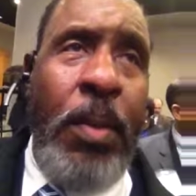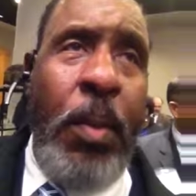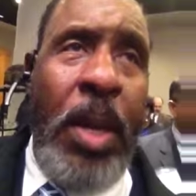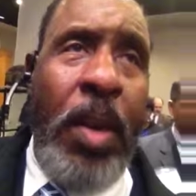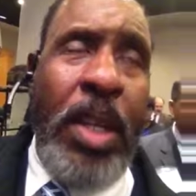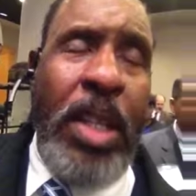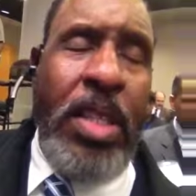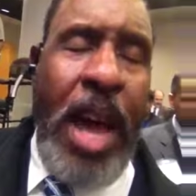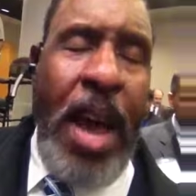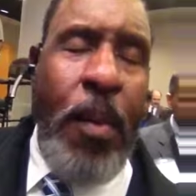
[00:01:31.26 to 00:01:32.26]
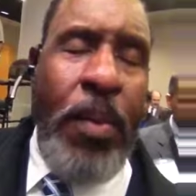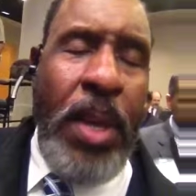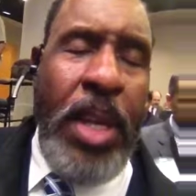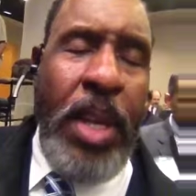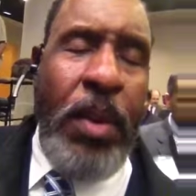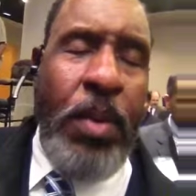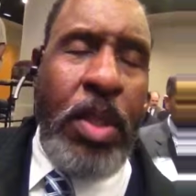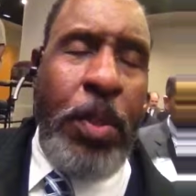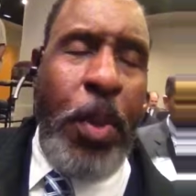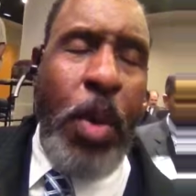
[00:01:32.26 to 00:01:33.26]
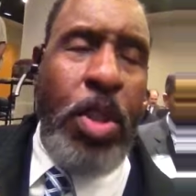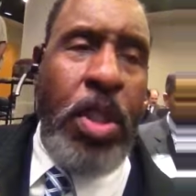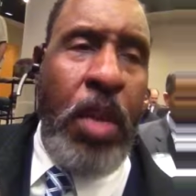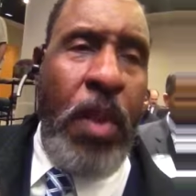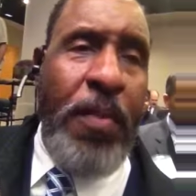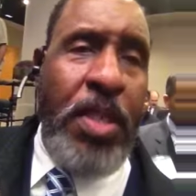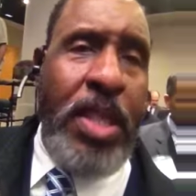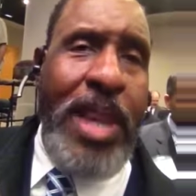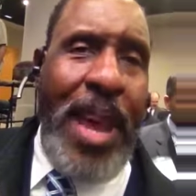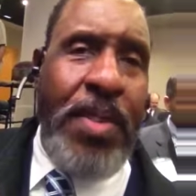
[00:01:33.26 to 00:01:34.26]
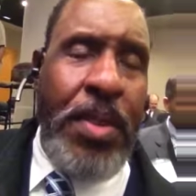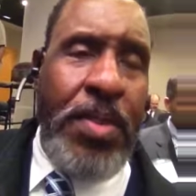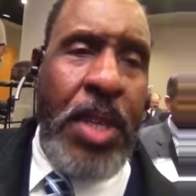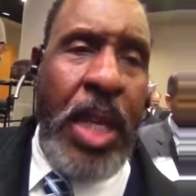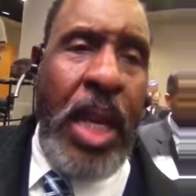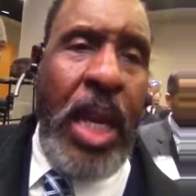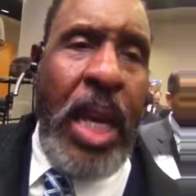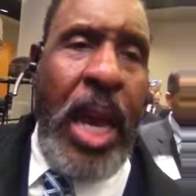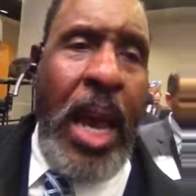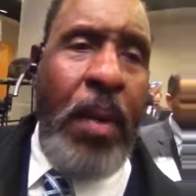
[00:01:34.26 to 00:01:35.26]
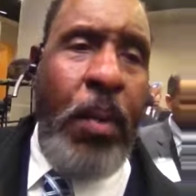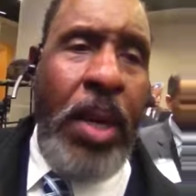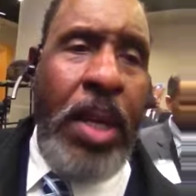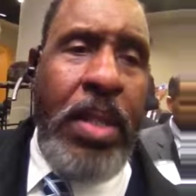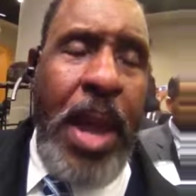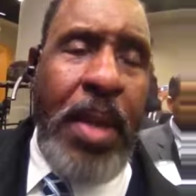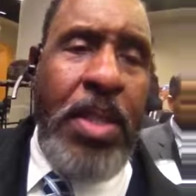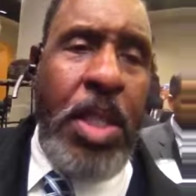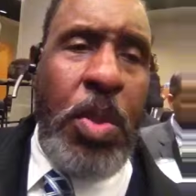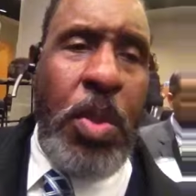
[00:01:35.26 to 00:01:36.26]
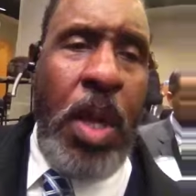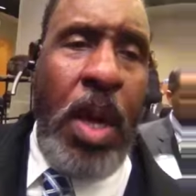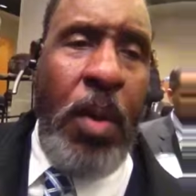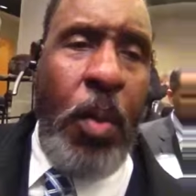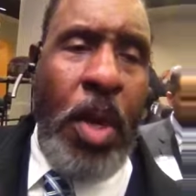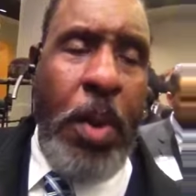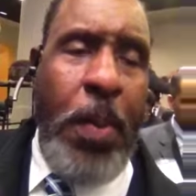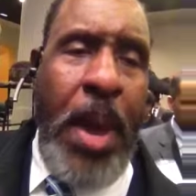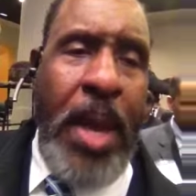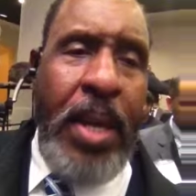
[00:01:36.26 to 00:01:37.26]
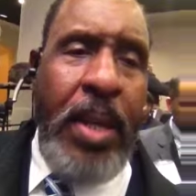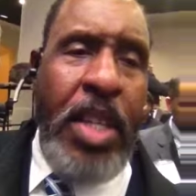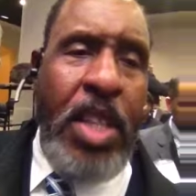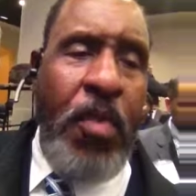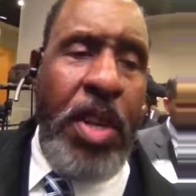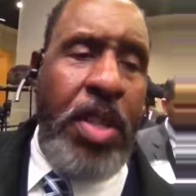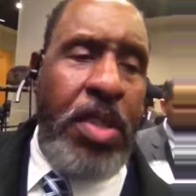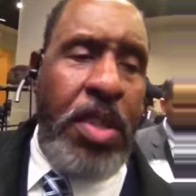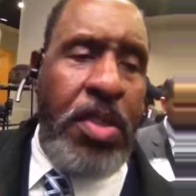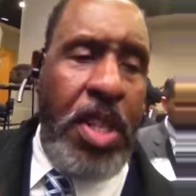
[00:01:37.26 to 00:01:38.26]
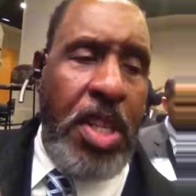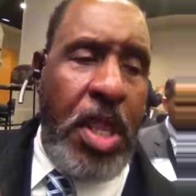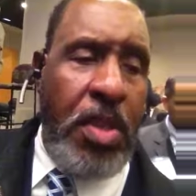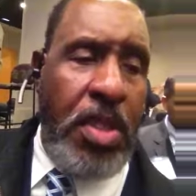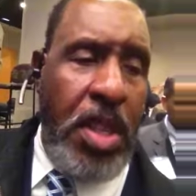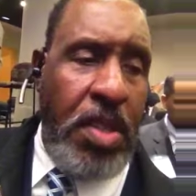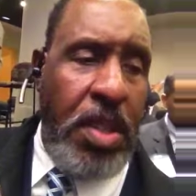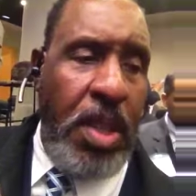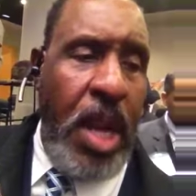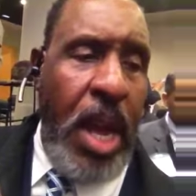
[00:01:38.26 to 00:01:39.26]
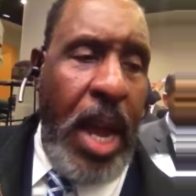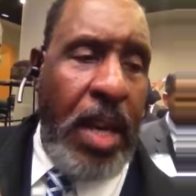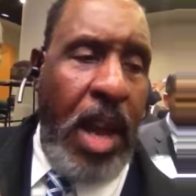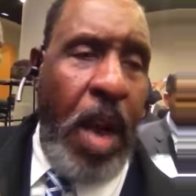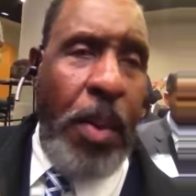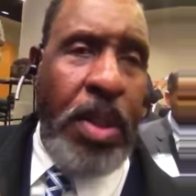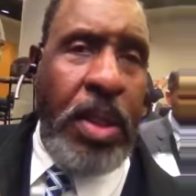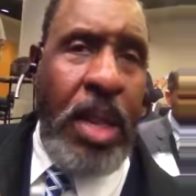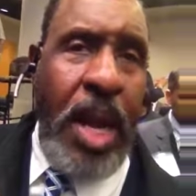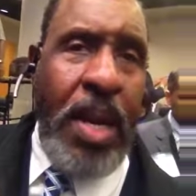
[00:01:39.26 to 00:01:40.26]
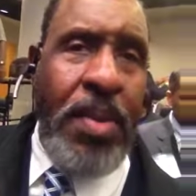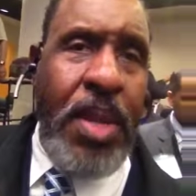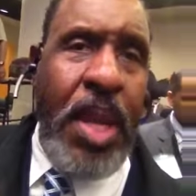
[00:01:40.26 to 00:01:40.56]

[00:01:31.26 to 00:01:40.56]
We look at the time that he was approached in reference to taxes. And when the taxes uh, were to be paid, he said, render to Caesar Caesar, and God which is God.